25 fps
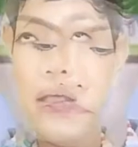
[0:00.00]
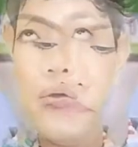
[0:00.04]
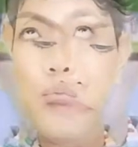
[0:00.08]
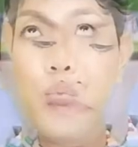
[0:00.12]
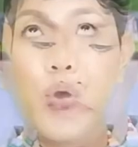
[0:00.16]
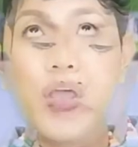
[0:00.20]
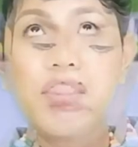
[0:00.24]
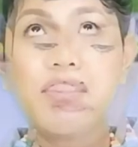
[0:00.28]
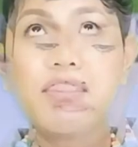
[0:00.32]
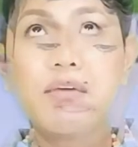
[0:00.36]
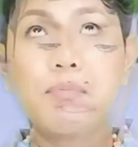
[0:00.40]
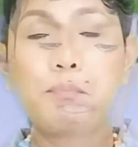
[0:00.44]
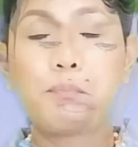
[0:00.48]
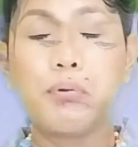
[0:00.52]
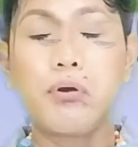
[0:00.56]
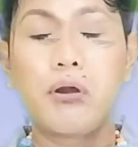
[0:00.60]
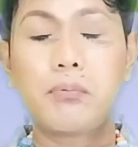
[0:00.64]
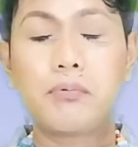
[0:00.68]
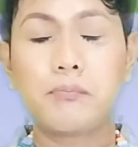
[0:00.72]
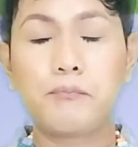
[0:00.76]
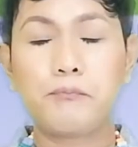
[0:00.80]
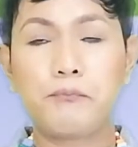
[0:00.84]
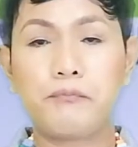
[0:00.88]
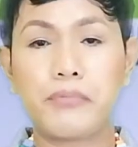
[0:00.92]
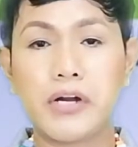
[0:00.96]
When the
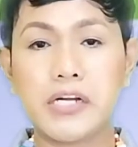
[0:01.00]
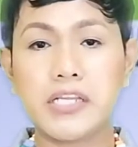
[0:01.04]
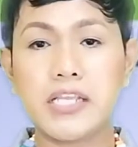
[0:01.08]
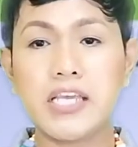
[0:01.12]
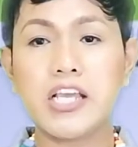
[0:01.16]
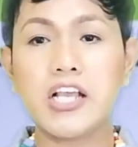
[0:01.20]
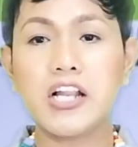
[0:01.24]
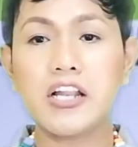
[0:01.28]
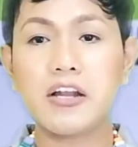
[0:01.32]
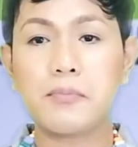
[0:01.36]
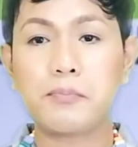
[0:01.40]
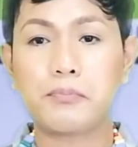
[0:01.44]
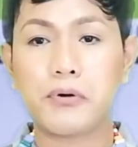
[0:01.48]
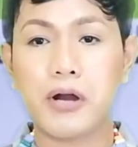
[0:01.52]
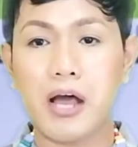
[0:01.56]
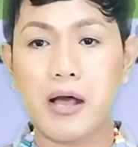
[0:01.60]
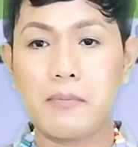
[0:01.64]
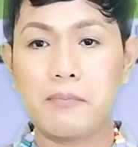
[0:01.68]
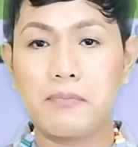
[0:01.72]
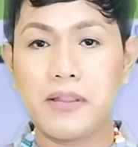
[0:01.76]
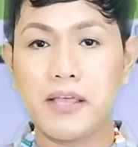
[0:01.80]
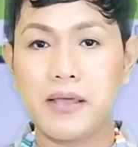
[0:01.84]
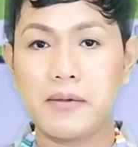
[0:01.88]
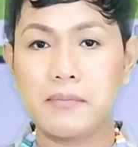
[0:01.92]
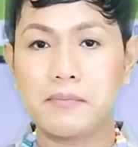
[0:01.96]
particular
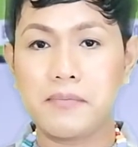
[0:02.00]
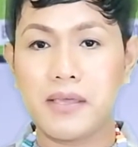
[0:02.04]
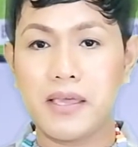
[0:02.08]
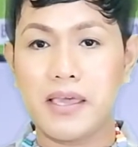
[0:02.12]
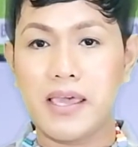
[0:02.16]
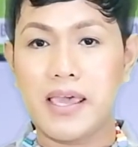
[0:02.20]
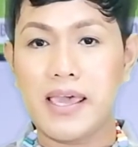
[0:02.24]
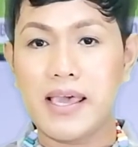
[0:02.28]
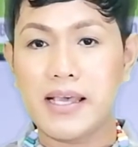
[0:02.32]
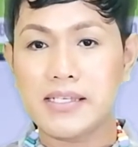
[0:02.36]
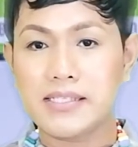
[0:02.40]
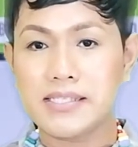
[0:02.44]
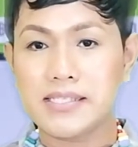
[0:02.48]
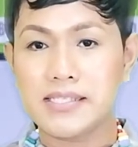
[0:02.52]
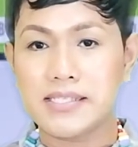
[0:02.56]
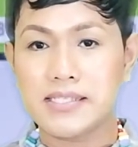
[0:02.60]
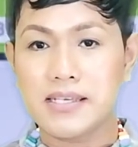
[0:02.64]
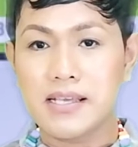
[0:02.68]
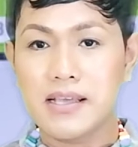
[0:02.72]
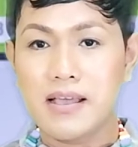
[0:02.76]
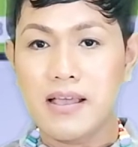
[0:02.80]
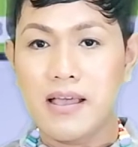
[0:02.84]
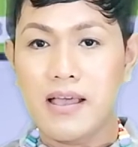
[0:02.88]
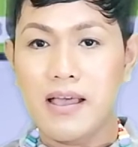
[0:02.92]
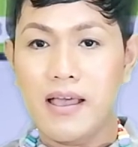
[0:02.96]
problem
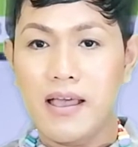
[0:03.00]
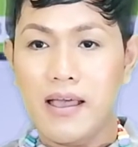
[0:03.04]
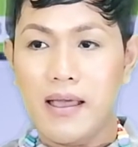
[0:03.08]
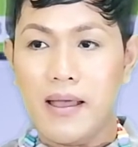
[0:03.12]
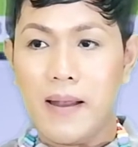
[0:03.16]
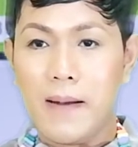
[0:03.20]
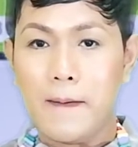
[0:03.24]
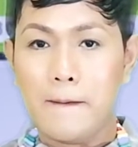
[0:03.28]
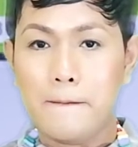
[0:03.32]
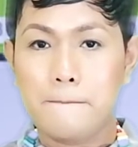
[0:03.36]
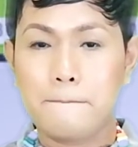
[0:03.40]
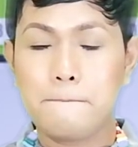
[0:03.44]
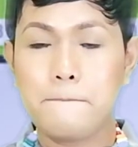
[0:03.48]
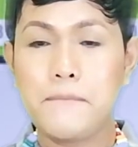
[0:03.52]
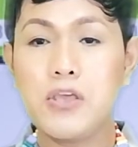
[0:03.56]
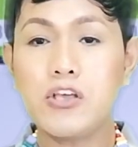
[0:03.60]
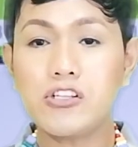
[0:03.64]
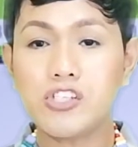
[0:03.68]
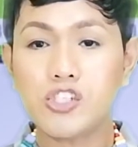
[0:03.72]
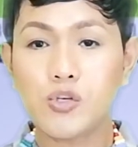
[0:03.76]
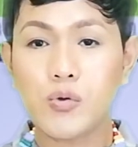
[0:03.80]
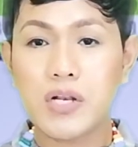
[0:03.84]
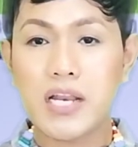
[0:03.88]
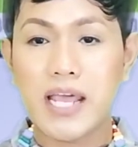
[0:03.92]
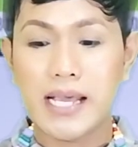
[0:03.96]
is
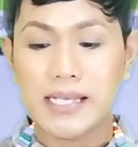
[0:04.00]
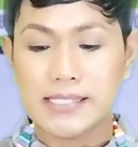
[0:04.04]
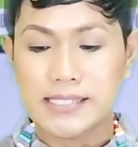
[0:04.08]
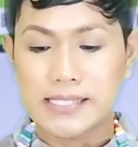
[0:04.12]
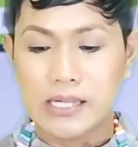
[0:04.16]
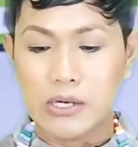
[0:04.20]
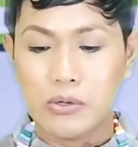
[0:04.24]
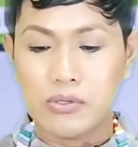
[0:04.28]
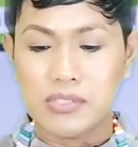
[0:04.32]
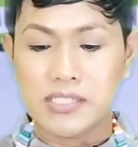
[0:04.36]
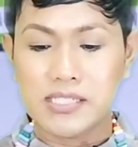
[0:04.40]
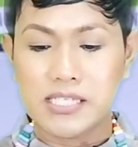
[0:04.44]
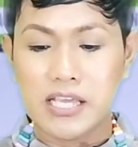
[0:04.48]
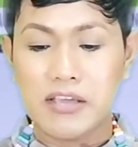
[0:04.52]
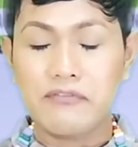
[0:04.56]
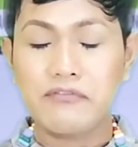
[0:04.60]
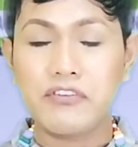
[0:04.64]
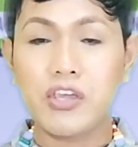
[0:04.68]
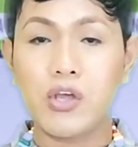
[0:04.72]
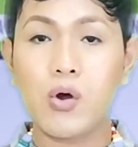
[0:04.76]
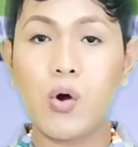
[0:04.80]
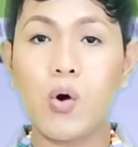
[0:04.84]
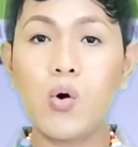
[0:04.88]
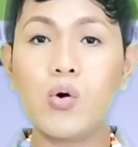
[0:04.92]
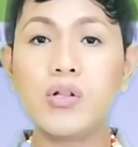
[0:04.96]
mutually exclusive,
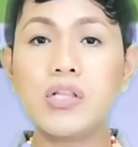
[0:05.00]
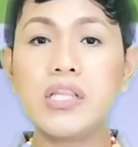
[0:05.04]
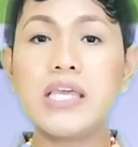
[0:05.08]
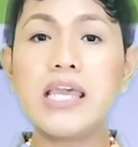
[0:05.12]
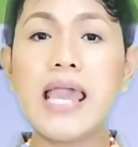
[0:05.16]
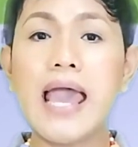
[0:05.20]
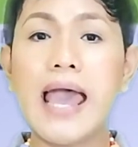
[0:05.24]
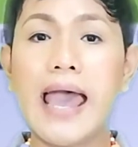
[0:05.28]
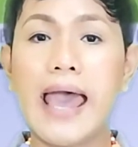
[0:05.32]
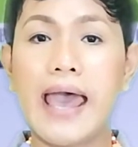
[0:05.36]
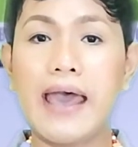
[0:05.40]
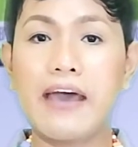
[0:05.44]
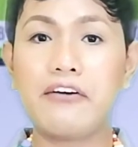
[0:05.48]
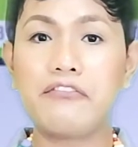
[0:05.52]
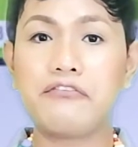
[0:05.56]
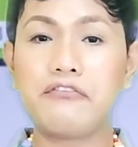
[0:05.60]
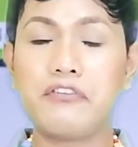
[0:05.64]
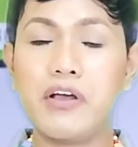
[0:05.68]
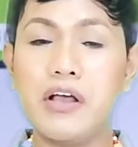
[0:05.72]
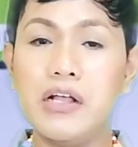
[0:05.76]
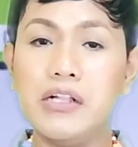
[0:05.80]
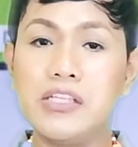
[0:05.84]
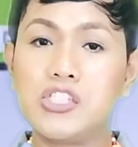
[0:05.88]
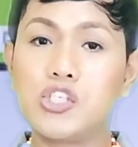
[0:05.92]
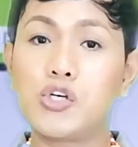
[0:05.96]
you only
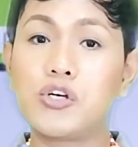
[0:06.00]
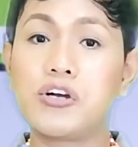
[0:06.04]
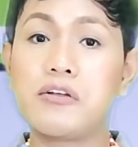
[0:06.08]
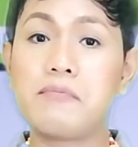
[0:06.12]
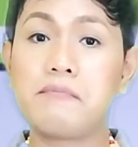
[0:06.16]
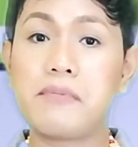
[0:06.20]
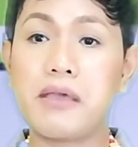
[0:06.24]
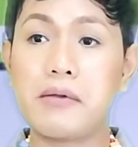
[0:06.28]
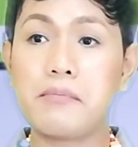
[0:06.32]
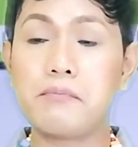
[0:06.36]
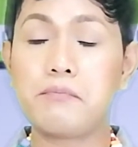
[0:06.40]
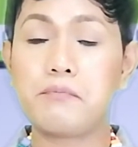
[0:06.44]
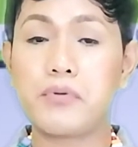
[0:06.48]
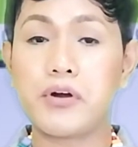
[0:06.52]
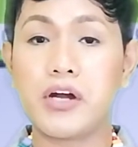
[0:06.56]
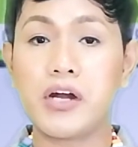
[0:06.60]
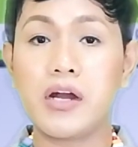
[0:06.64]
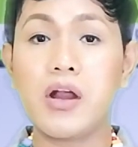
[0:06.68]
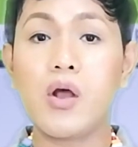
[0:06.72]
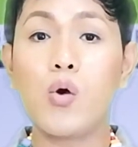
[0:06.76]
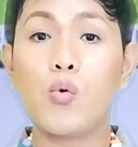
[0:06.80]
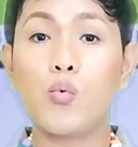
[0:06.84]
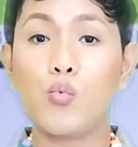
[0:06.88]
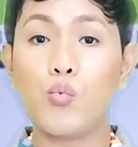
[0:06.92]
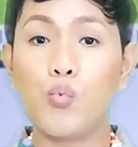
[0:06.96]
have to
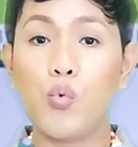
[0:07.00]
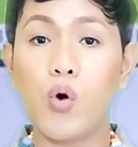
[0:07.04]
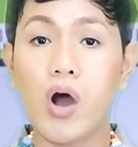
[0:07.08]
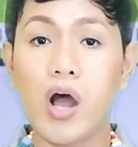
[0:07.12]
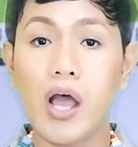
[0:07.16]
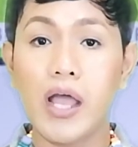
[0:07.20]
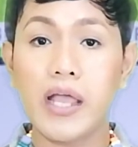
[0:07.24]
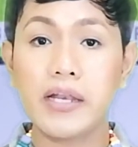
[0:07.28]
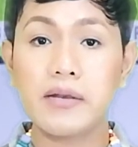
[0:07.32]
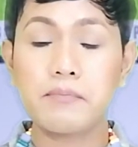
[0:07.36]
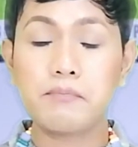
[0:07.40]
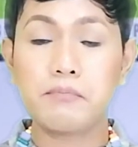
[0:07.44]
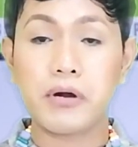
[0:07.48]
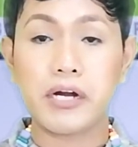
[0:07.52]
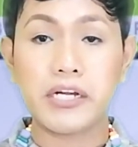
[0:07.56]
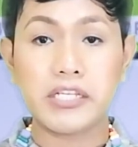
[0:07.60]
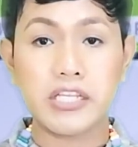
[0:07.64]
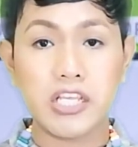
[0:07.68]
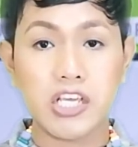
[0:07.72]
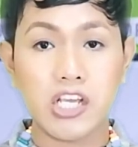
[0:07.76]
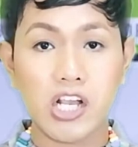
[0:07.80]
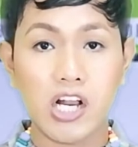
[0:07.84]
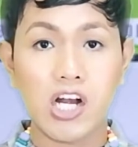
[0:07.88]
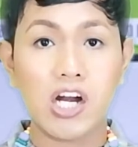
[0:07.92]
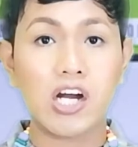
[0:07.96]
remember one
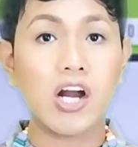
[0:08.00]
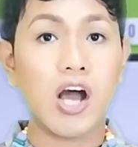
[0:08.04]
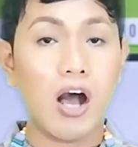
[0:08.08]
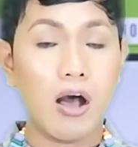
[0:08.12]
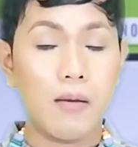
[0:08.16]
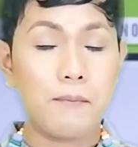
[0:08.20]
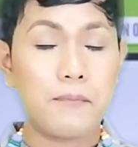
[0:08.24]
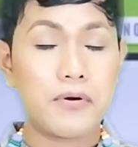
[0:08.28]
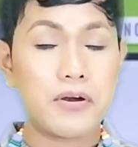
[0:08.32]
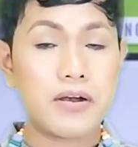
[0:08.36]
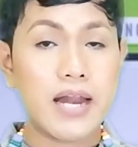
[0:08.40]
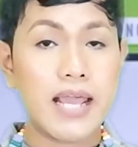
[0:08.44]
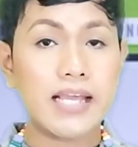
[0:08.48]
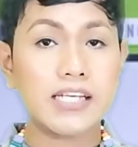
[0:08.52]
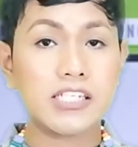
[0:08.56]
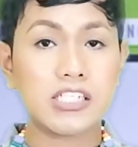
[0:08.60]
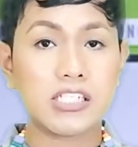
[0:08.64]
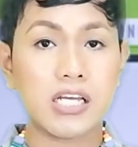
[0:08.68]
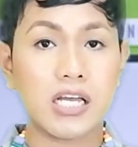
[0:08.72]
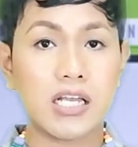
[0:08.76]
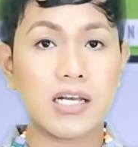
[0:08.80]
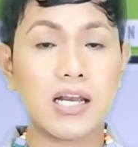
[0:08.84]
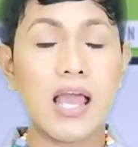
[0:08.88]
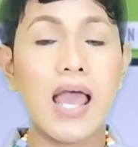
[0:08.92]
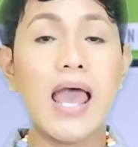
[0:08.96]
particular
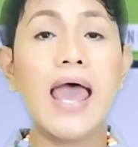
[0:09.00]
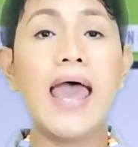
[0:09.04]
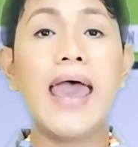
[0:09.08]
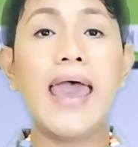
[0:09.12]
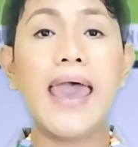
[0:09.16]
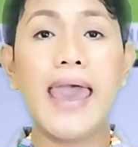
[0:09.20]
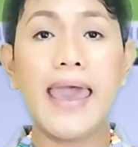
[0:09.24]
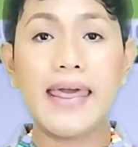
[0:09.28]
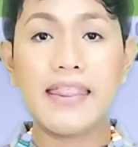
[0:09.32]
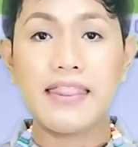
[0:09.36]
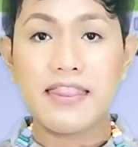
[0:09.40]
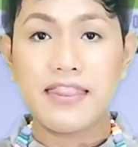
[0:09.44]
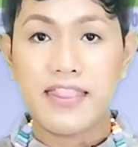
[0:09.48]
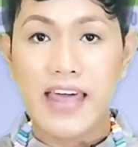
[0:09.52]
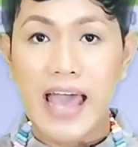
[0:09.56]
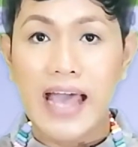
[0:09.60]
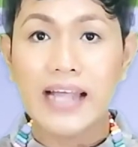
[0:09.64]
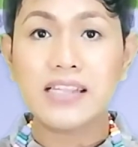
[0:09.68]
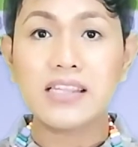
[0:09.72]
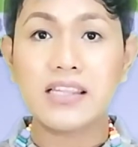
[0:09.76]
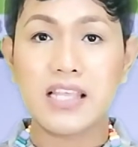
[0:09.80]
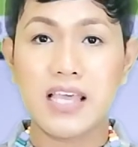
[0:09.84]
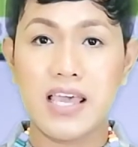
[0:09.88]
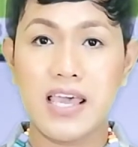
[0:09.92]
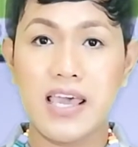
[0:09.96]
operation, and
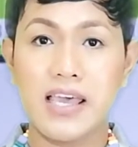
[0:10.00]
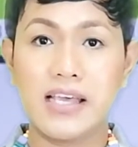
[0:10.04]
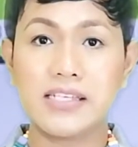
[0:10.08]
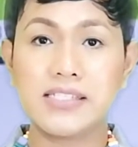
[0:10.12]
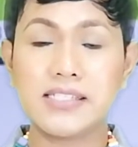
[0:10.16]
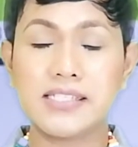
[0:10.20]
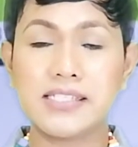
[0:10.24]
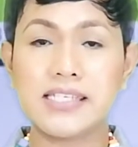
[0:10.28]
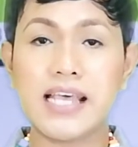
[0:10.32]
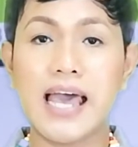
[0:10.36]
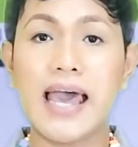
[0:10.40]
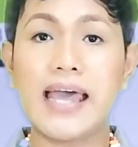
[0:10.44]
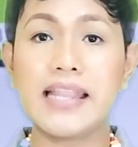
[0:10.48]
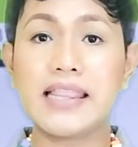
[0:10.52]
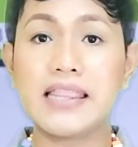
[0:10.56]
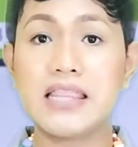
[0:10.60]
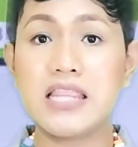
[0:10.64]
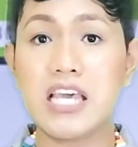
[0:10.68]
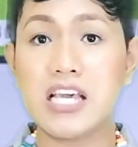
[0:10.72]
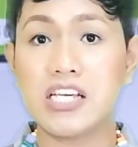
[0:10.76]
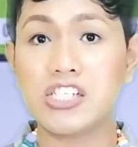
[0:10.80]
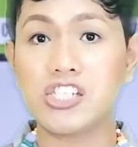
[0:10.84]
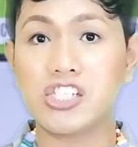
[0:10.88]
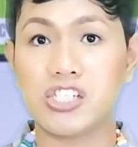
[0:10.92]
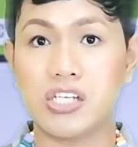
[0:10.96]
that is
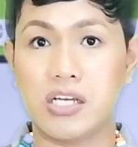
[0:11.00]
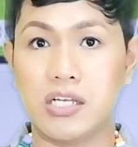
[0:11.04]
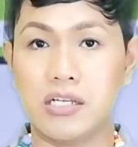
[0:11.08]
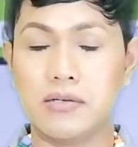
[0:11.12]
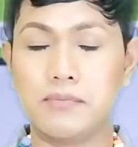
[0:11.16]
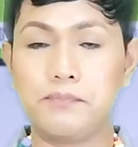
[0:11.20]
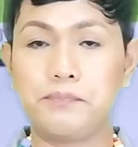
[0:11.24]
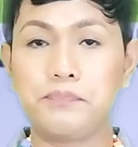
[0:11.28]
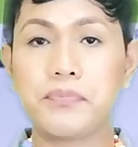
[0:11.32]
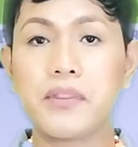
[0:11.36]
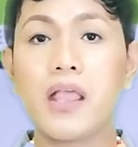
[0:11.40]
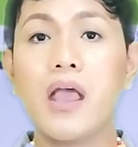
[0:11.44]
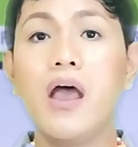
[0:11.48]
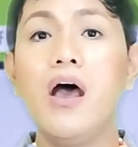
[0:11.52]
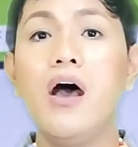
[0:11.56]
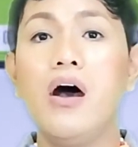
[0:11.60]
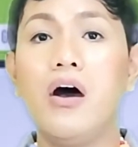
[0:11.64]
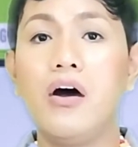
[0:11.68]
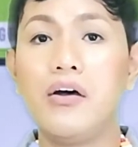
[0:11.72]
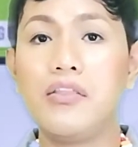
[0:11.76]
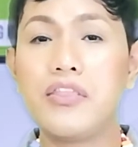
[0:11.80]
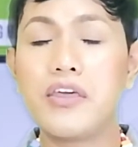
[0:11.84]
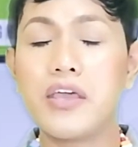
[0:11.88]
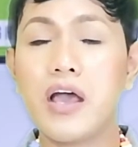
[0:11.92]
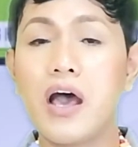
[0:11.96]
addition.
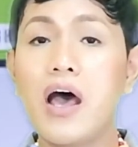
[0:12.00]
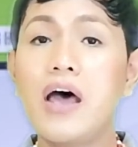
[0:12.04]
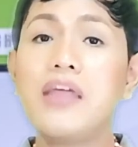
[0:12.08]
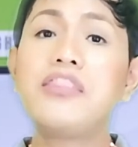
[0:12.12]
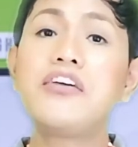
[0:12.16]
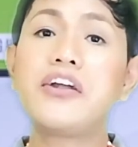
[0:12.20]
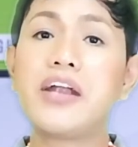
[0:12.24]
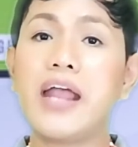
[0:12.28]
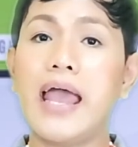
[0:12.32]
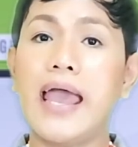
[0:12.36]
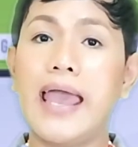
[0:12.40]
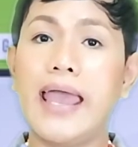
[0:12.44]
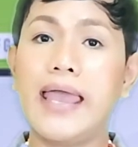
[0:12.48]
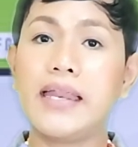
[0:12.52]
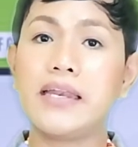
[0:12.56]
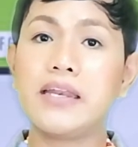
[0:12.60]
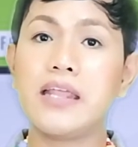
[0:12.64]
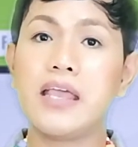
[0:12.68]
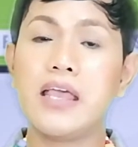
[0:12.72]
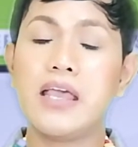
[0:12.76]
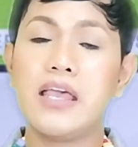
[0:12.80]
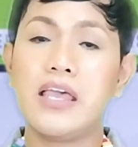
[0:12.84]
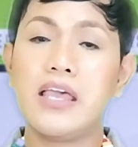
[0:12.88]
On the other hand,